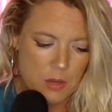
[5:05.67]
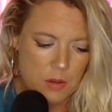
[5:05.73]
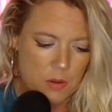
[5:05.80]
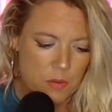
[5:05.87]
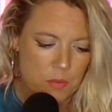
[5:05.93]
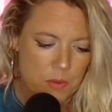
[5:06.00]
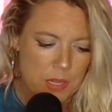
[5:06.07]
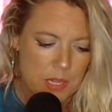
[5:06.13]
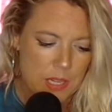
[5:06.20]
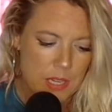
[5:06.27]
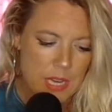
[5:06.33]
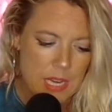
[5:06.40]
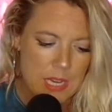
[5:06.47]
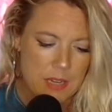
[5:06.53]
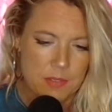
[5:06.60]
We
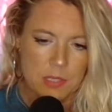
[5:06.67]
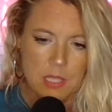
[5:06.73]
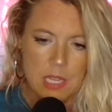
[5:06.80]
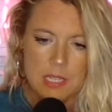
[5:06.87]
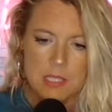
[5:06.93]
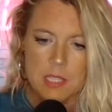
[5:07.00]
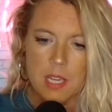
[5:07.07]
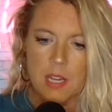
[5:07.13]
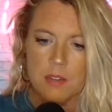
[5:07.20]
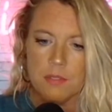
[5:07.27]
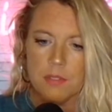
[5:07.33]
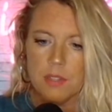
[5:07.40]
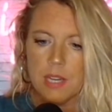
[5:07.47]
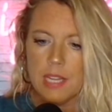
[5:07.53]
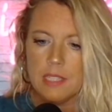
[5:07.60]
have a lot to
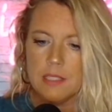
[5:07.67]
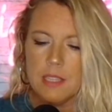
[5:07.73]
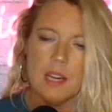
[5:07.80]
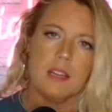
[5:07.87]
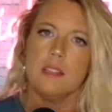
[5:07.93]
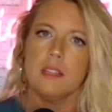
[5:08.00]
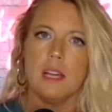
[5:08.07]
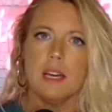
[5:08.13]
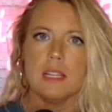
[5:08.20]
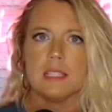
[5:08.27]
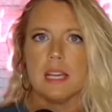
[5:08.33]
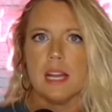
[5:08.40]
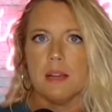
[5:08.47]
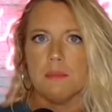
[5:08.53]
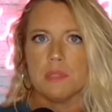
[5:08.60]
cover and not a lot of
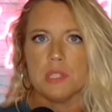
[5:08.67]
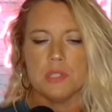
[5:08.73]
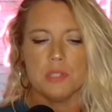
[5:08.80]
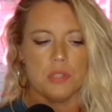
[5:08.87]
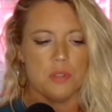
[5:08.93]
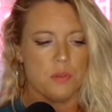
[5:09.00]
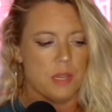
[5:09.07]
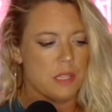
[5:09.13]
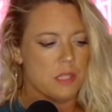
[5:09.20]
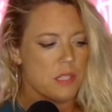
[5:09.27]
time to do it.